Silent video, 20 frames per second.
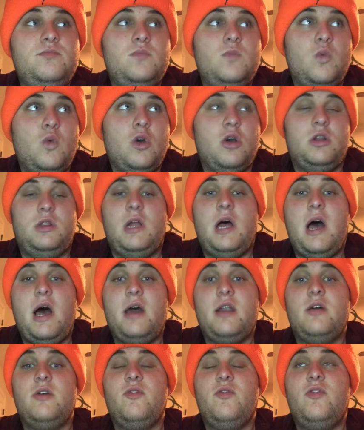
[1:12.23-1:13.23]
where a
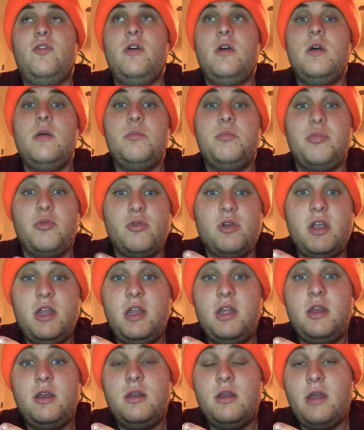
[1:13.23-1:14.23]
lot of
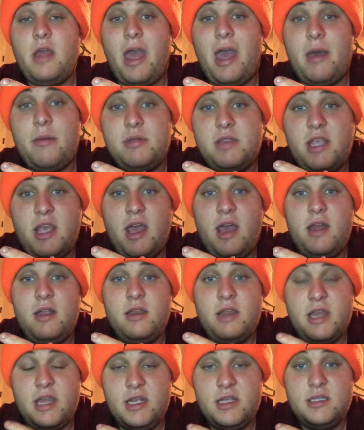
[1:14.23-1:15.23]
breeding habitat
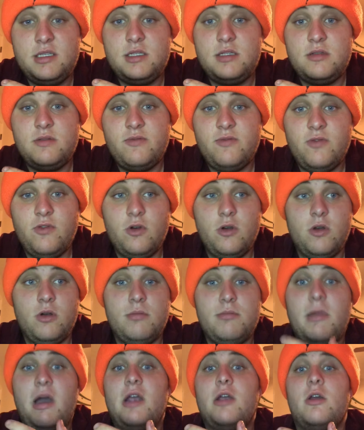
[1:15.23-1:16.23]
is for
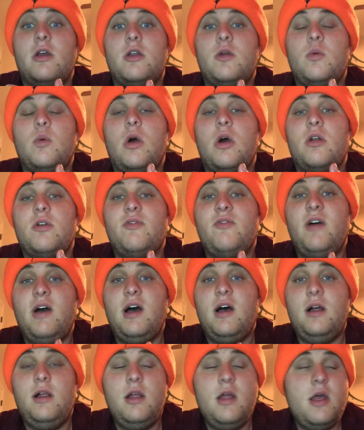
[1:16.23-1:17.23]
migrating
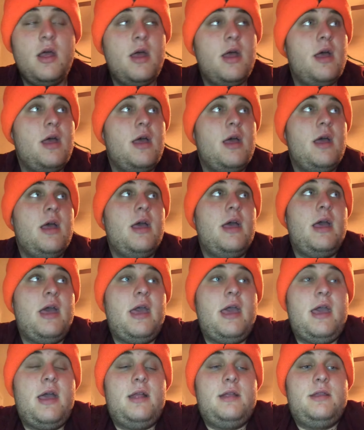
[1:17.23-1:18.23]
waterfowl.
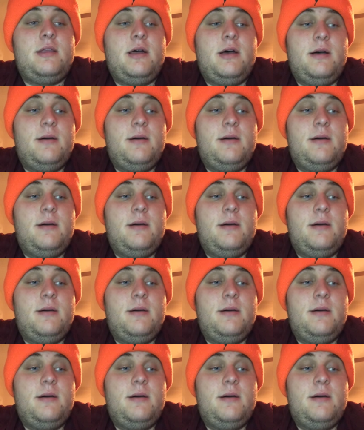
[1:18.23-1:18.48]
And